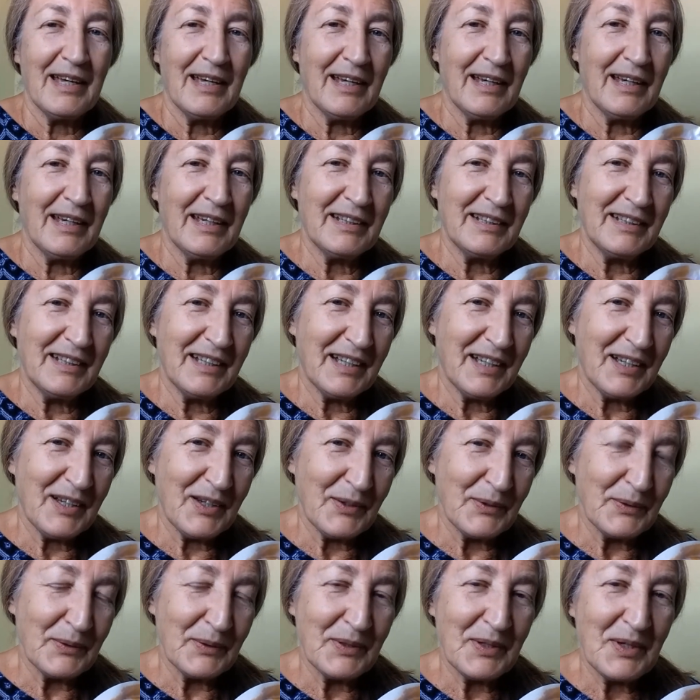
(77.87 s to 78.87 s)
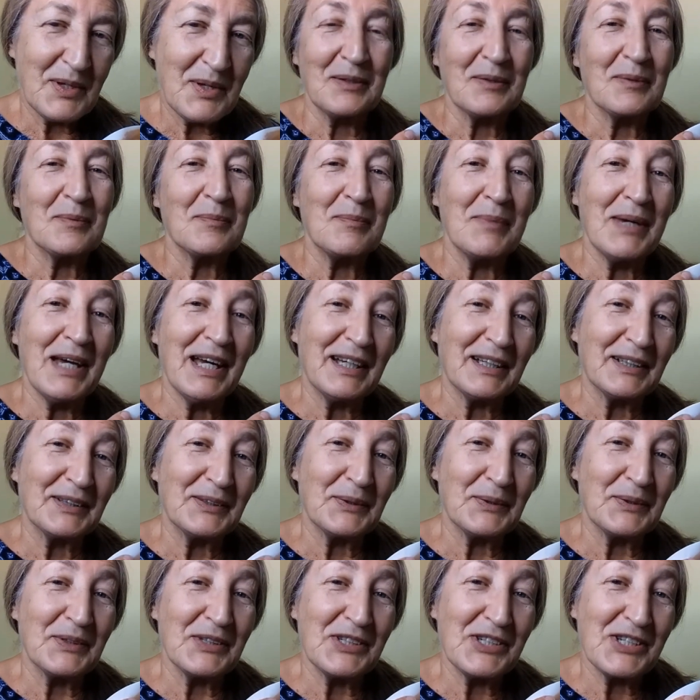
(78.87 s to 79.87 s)
Anyhow, back to
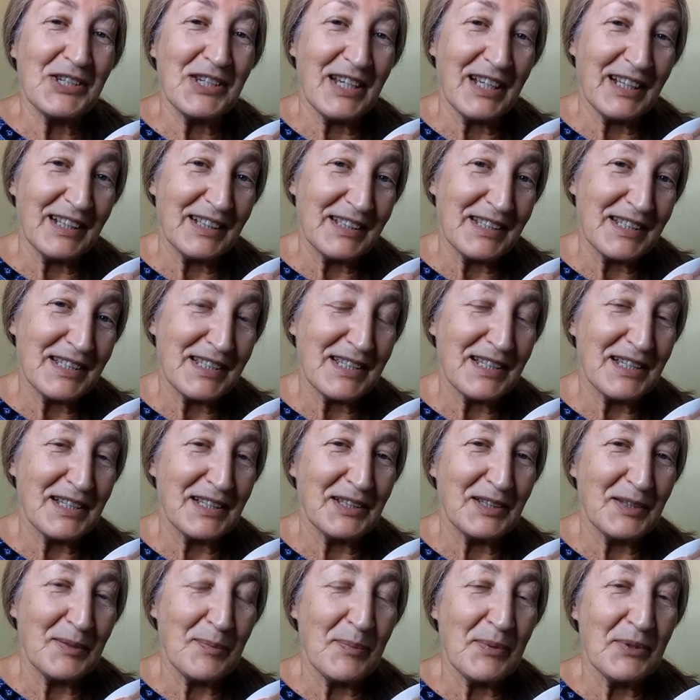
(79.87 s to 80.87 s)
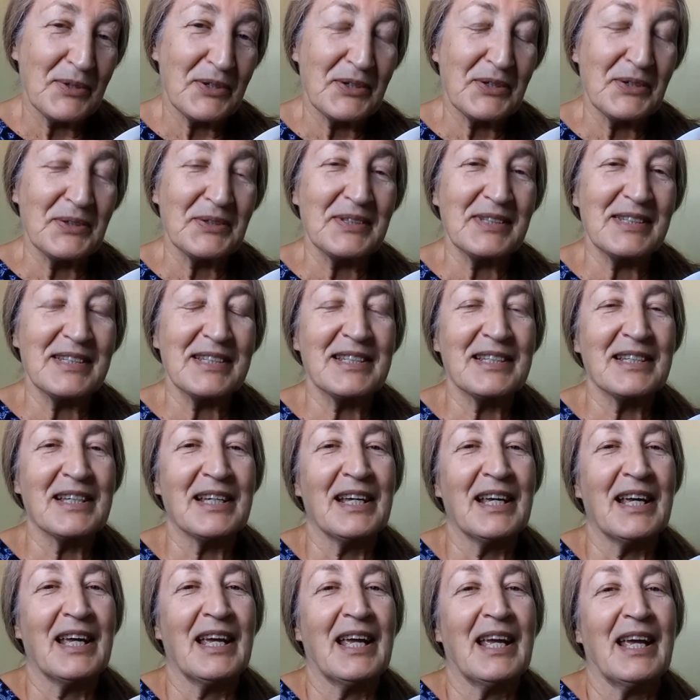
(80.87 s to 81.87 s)
the shells and the pearls
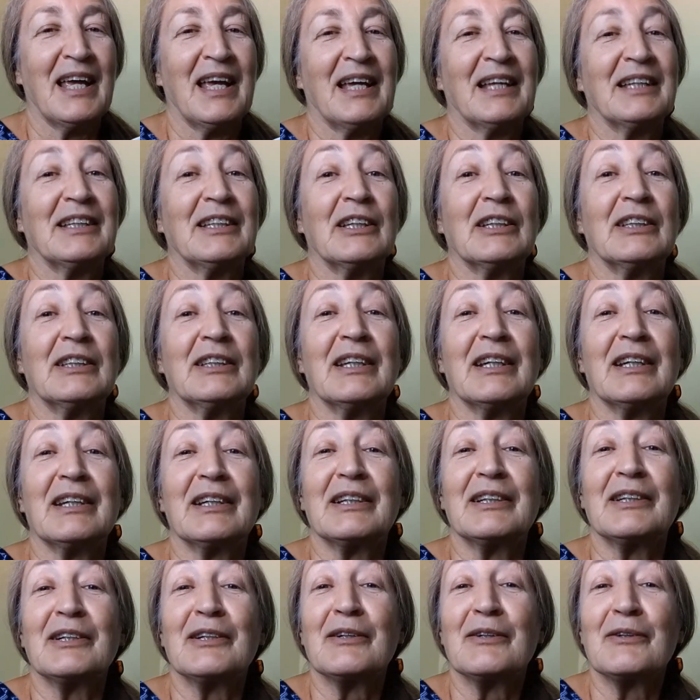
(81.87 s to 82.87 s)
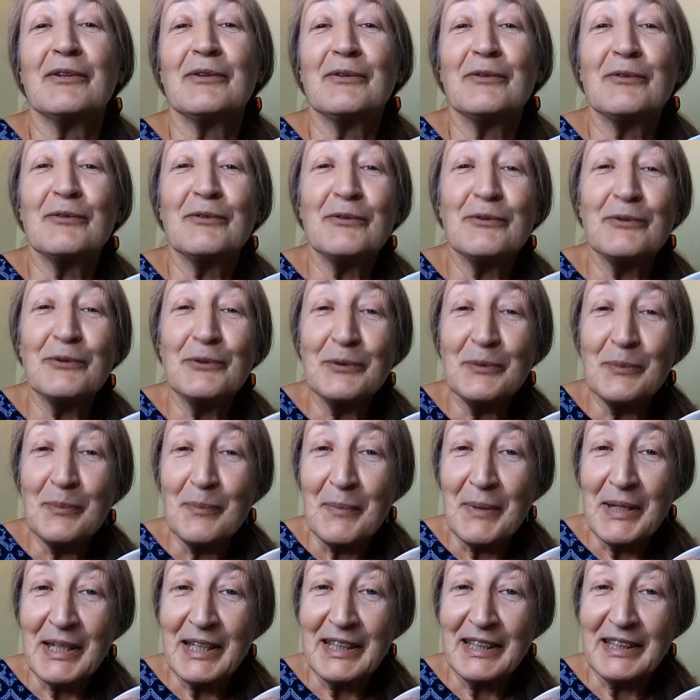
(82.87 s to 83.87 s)
that are
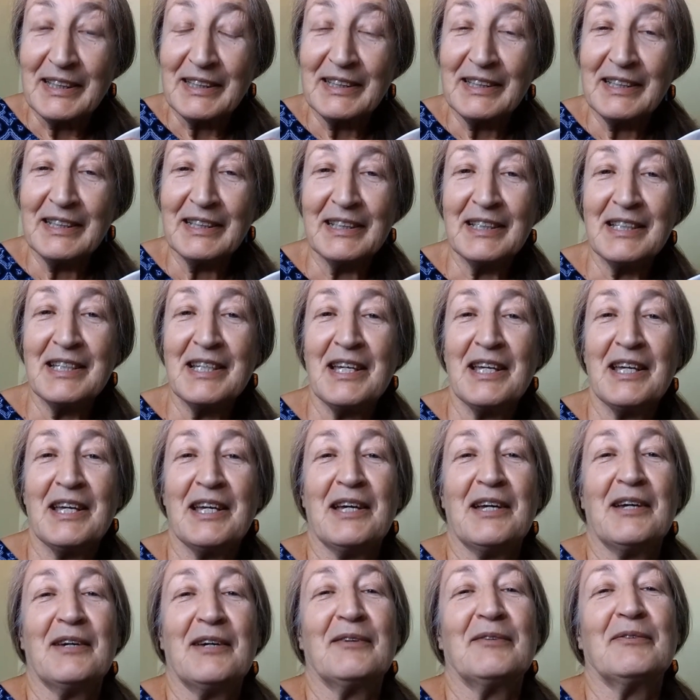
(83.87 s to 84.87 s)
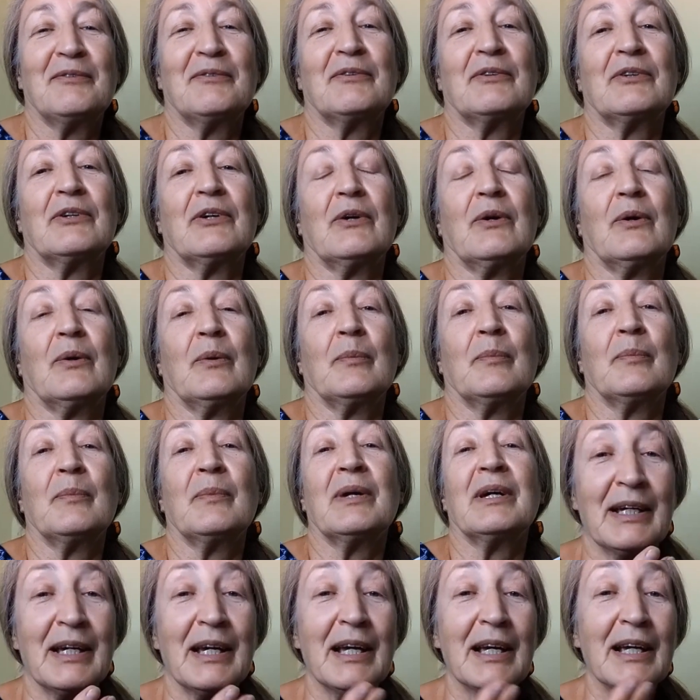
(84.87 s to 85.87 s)
foot-made from
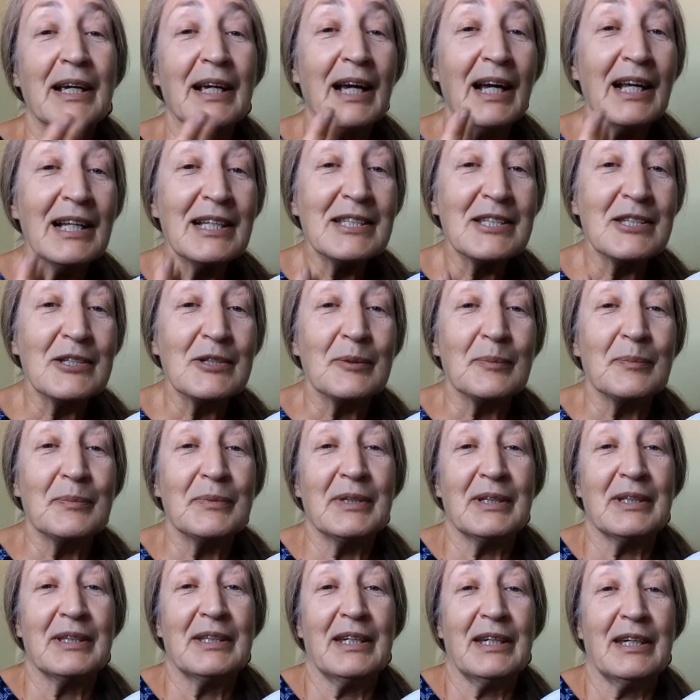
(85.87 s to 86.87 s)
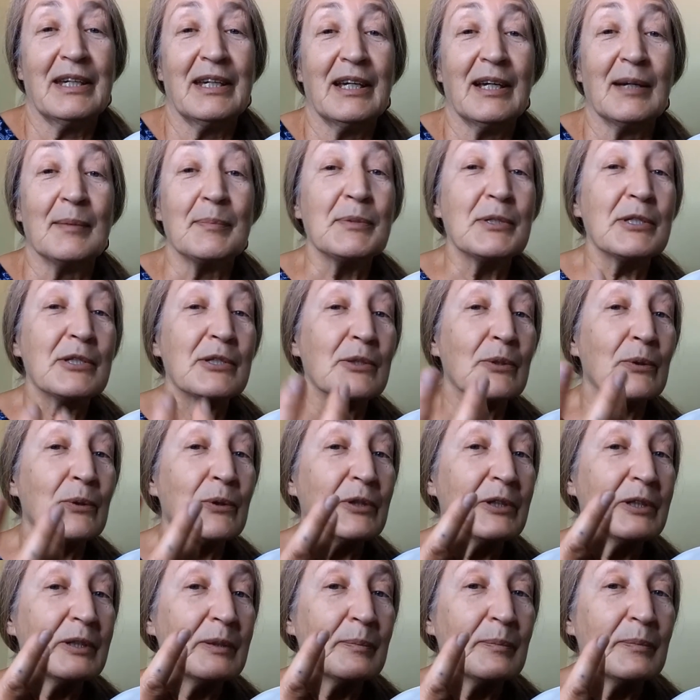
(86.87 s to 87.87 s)
calcium that they
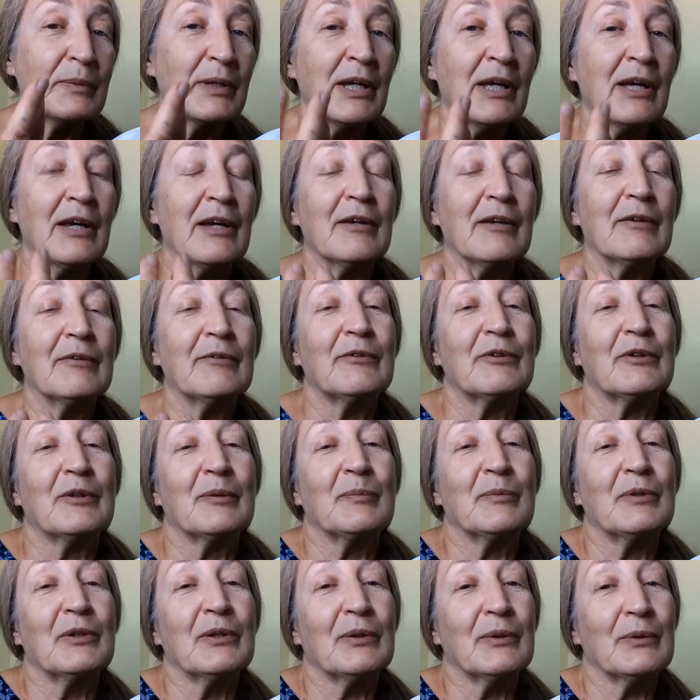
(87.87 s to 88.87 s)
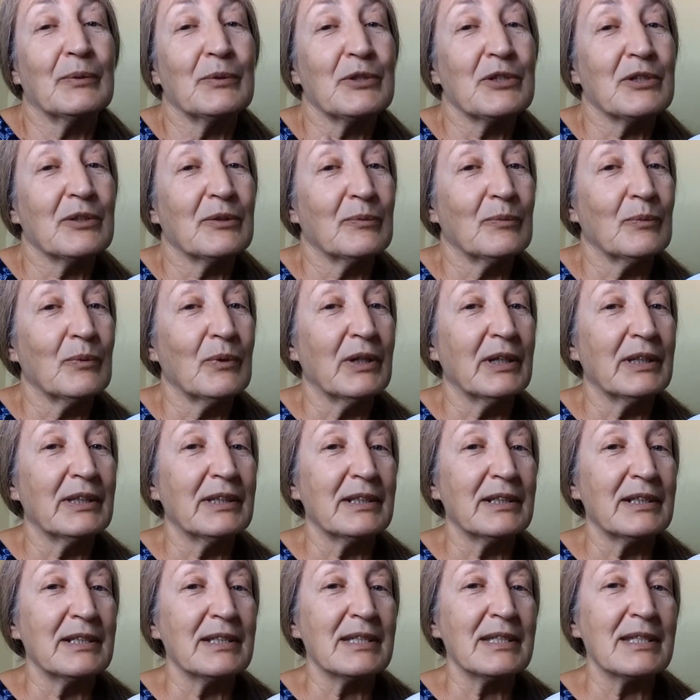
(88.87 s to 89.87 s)
absorb from the ocean
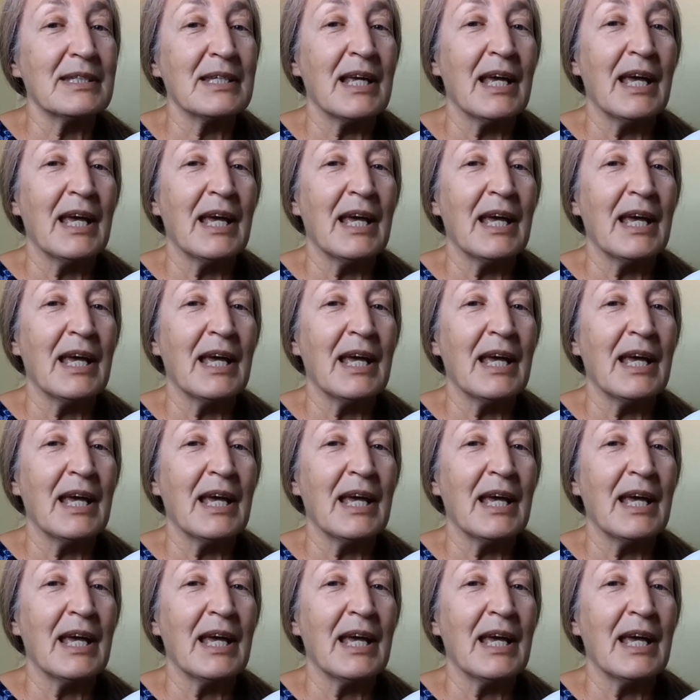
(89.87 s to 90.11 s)
waters